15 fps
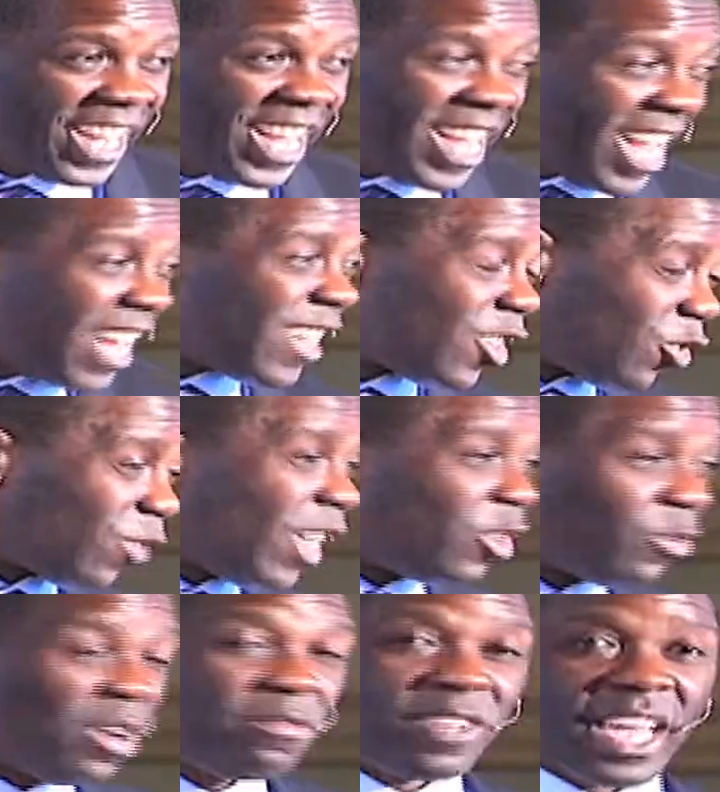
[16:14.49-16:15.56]
He had a strange
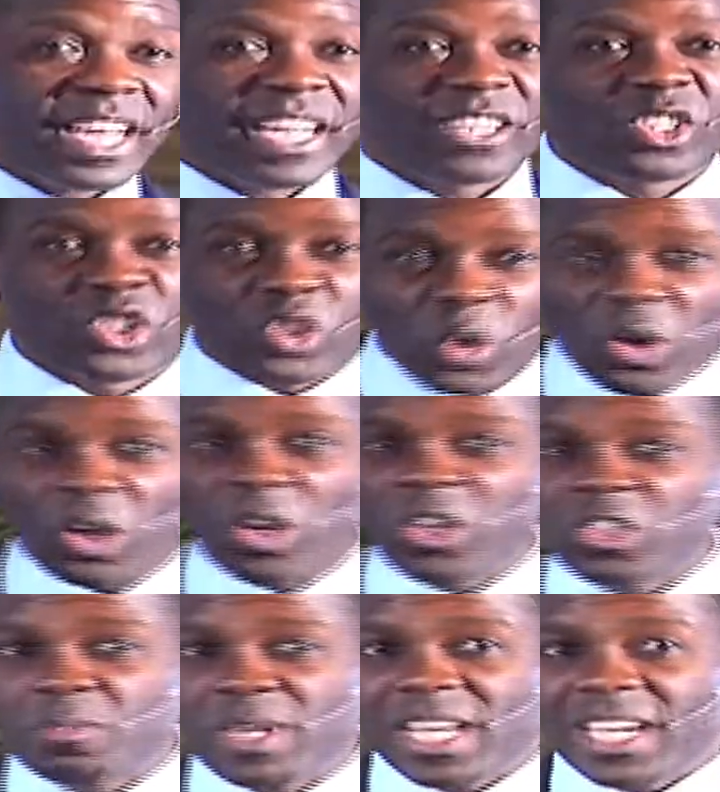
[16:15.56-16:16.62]
way of getting us so
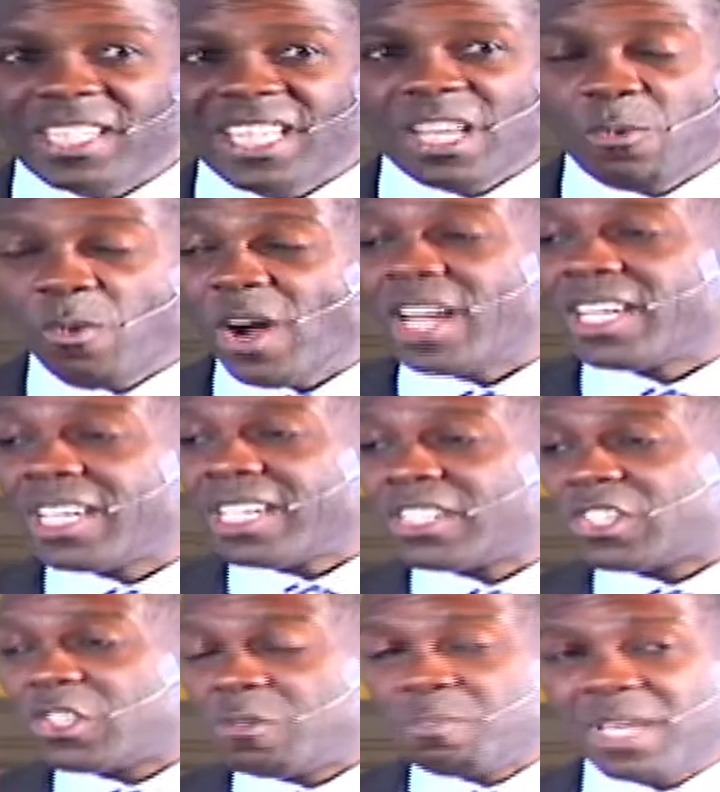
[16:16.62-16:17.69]
close because he wanted us
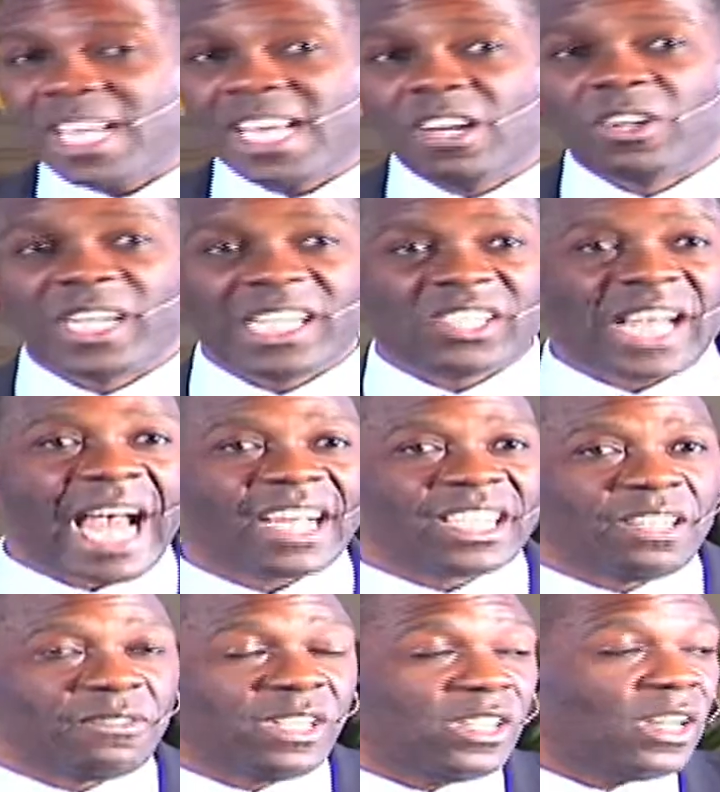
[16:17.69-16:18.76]
to be in on his
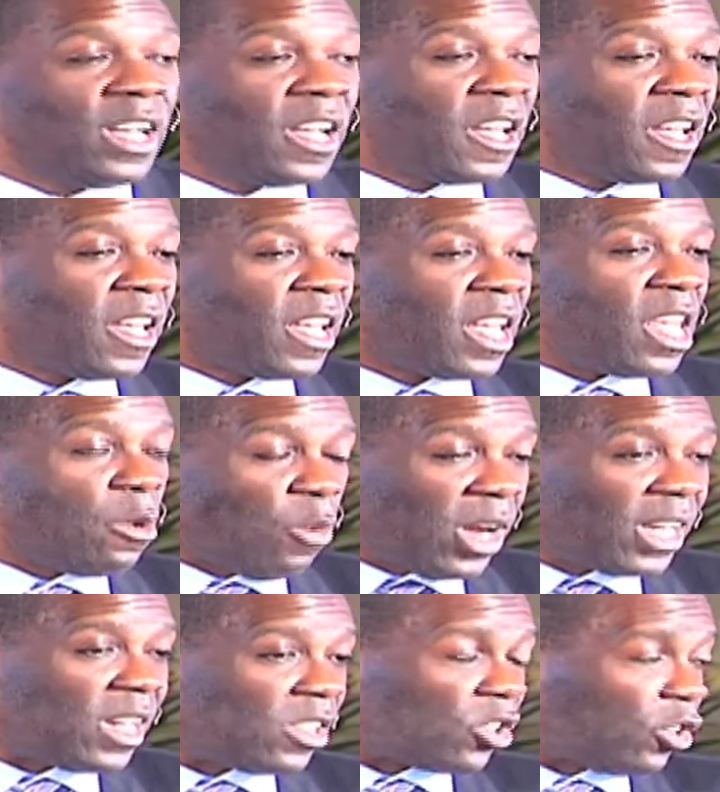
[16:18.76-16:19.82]
activity. He
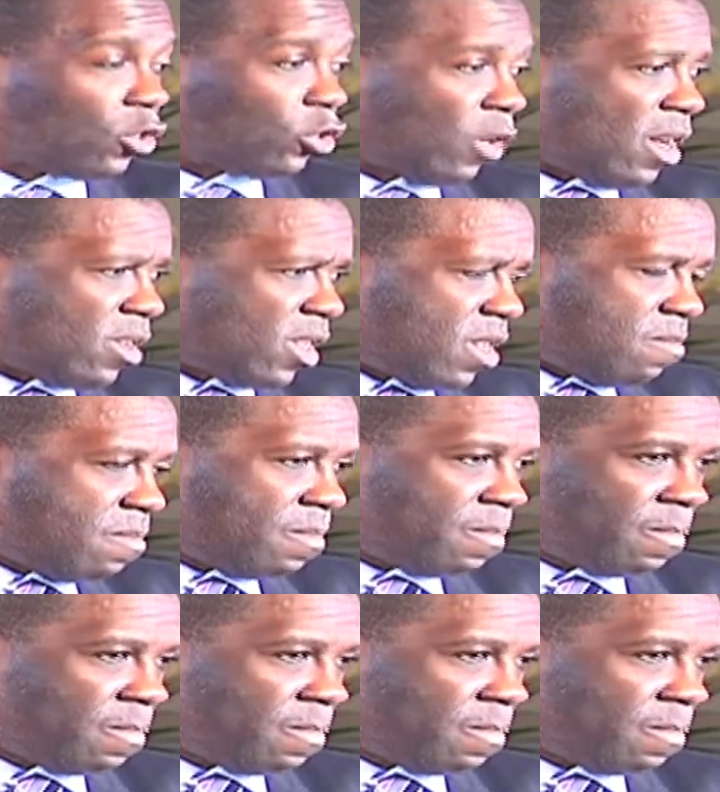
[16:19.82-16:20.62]
wanted us to trust him.